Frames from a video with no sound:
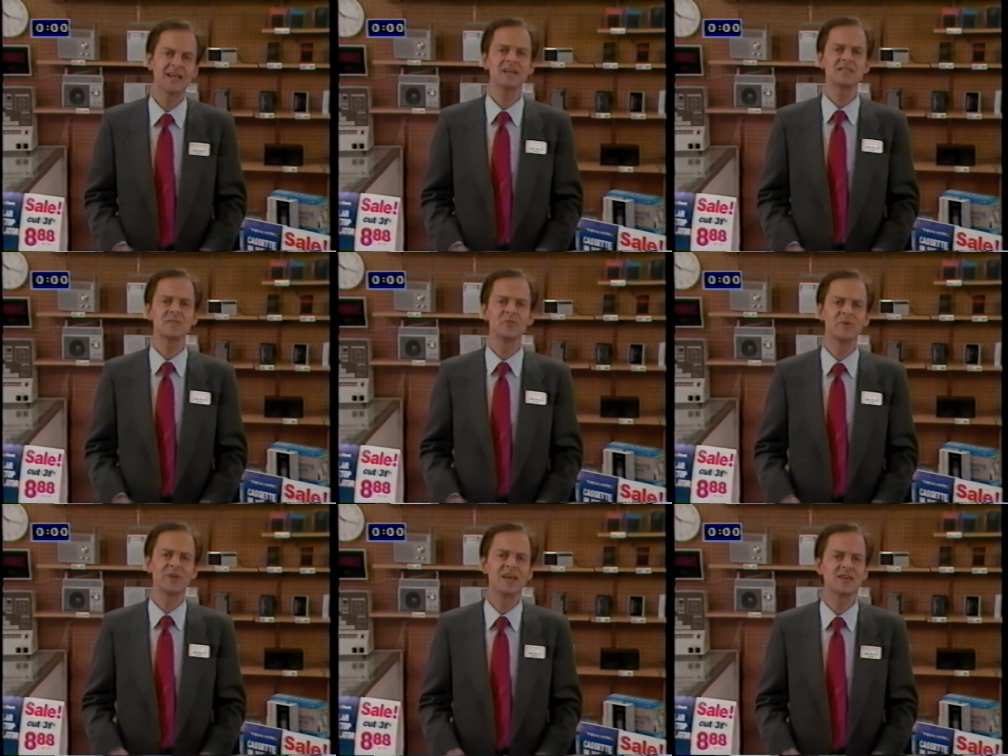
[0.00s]

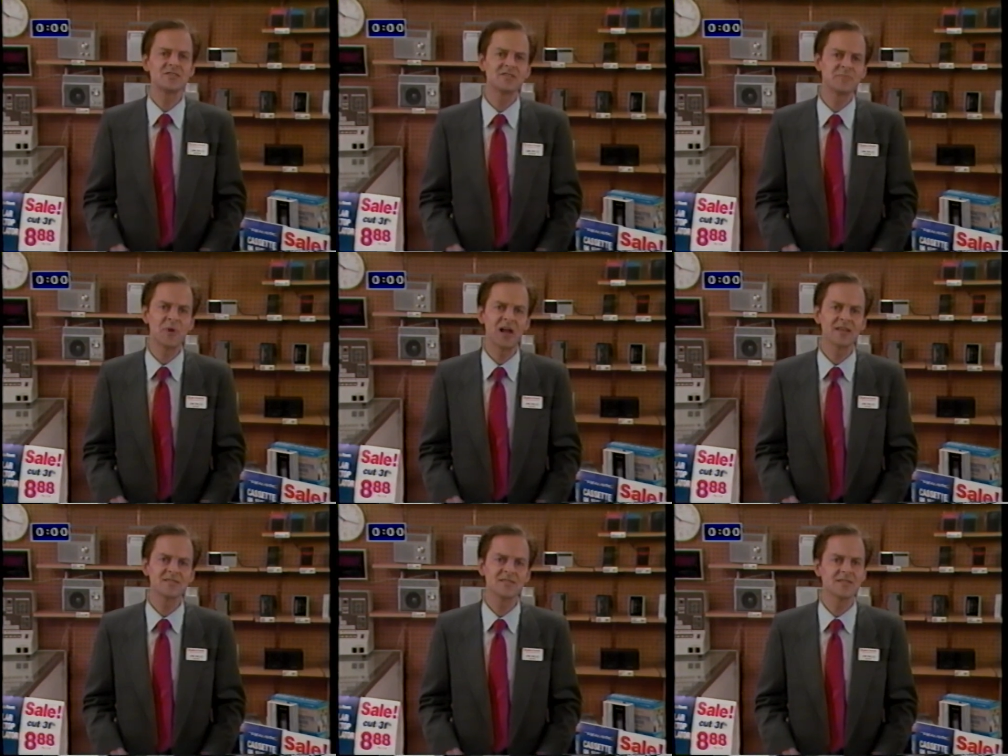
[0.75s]
customer relations
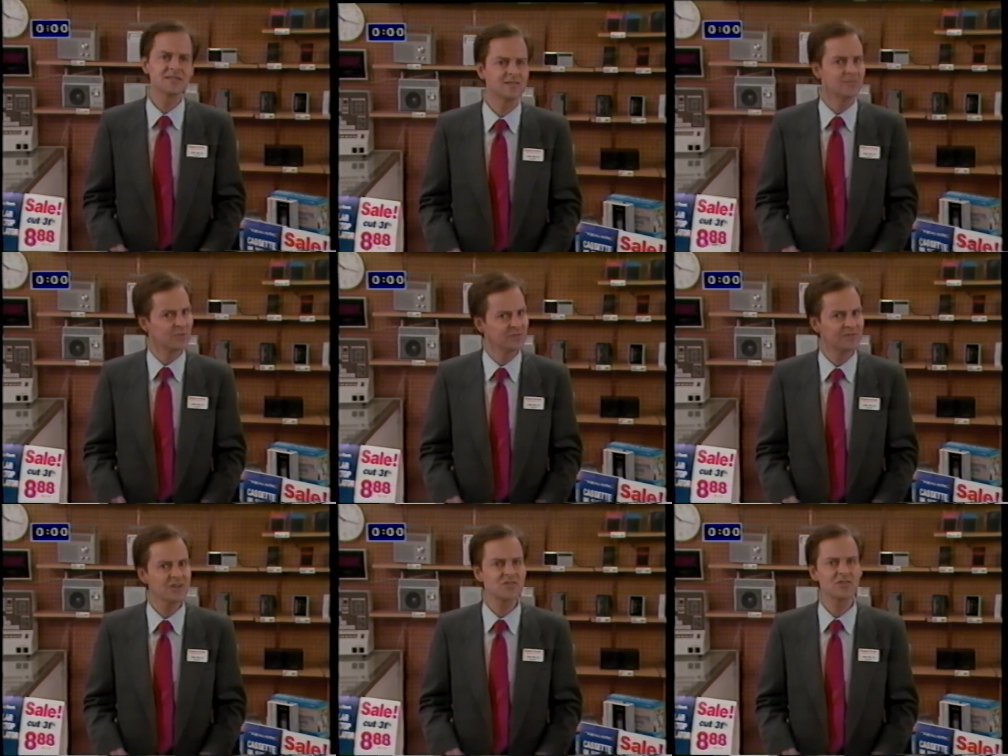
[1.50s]
policies, and
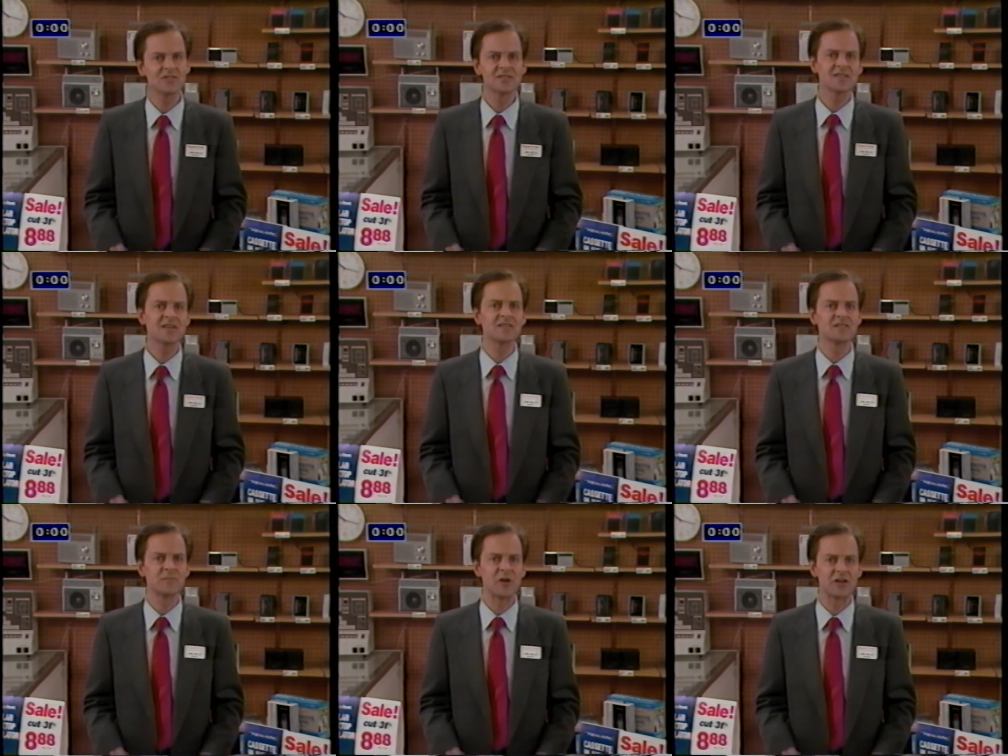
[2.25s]
professional
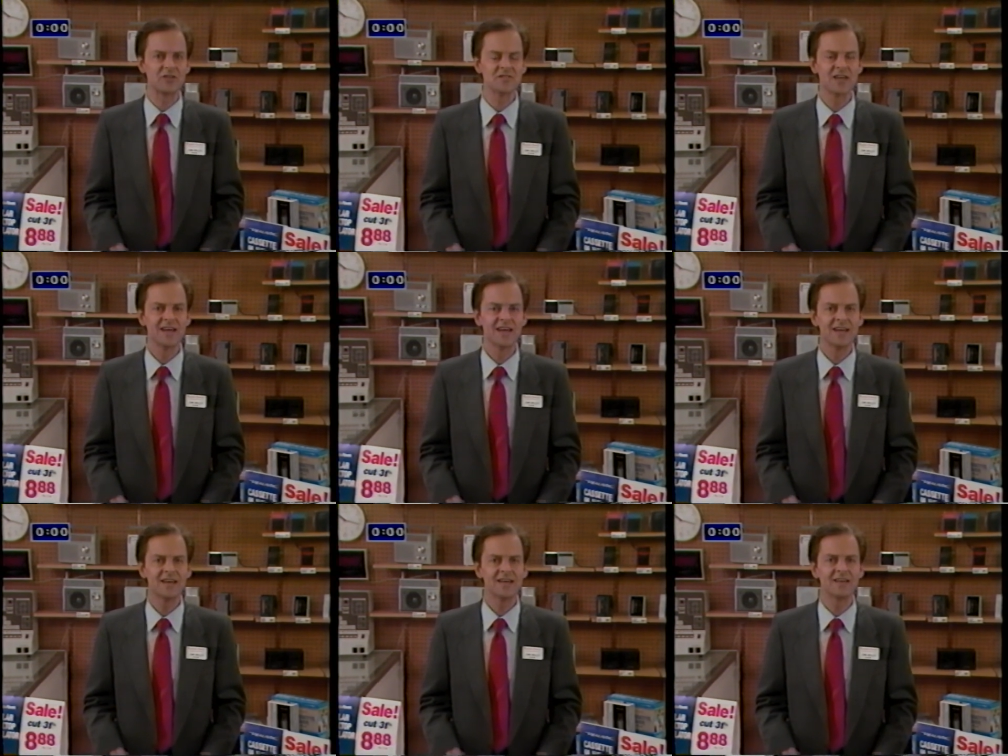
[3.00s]
sales makers
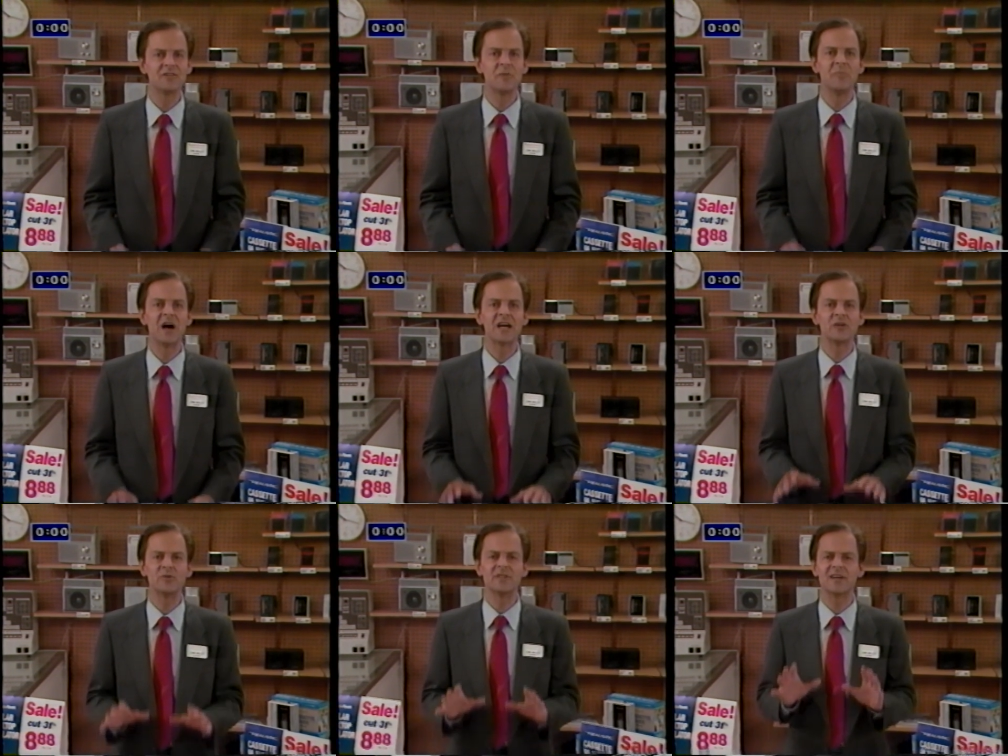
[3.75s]
have
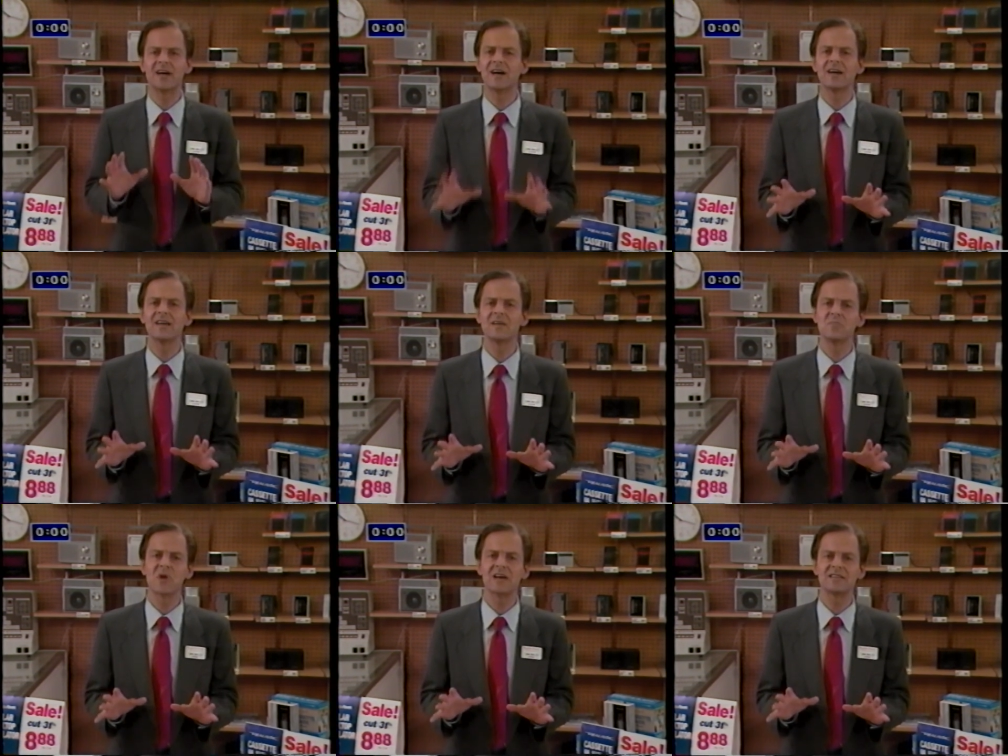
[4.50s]
combined with
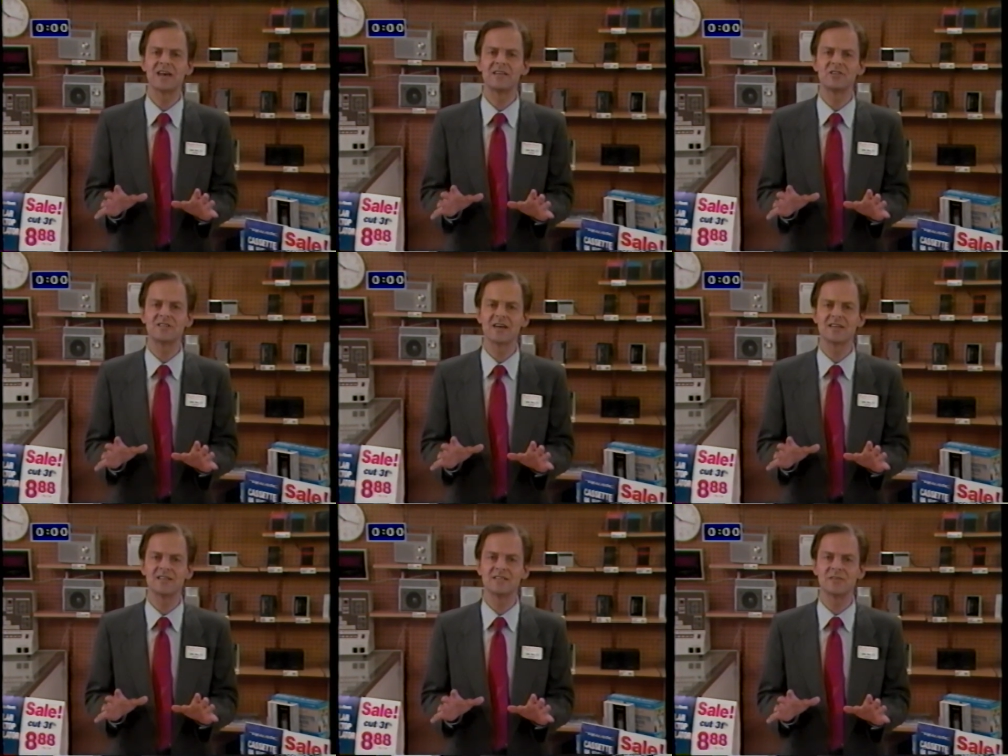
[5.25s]
high impact
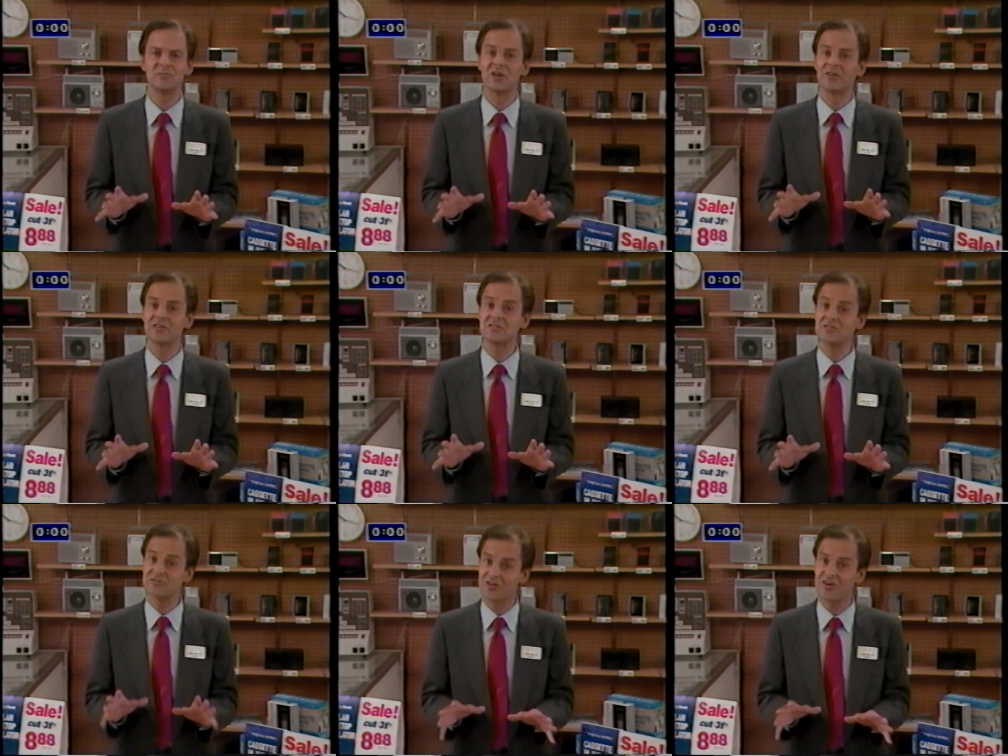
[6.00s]
advertising to build a
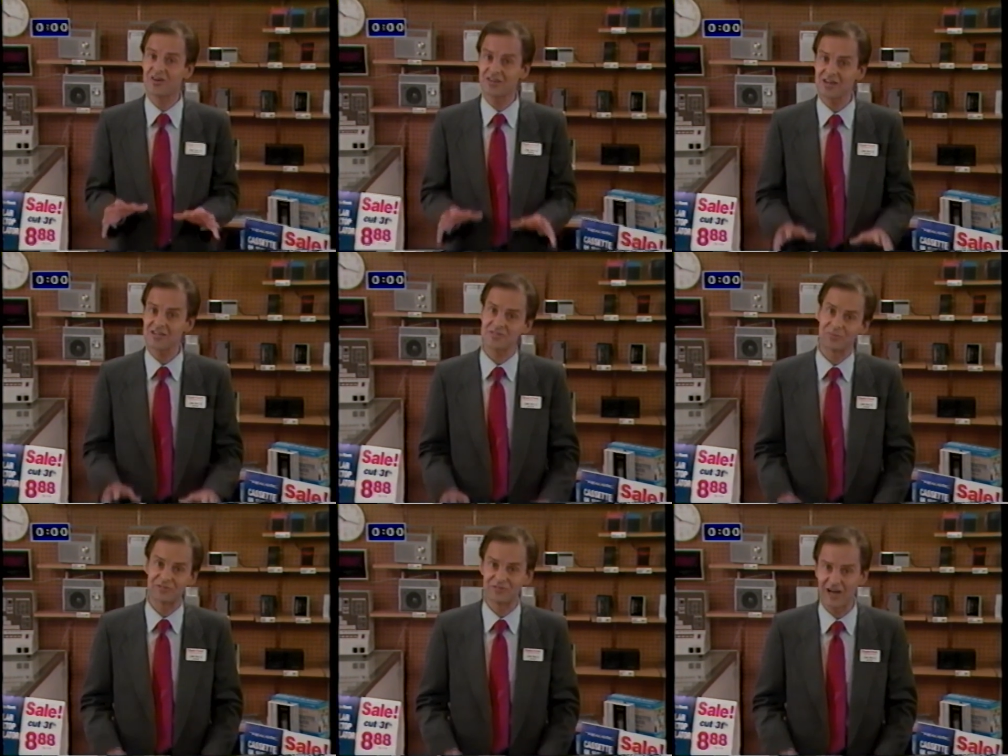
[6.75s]
strong
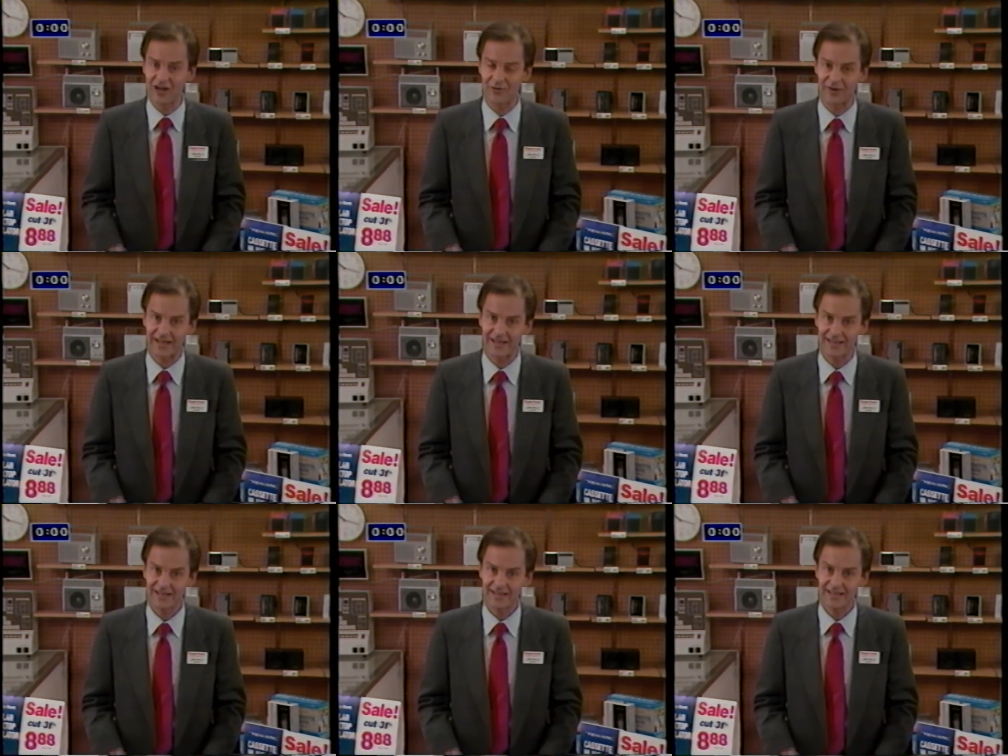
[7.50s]
customer following.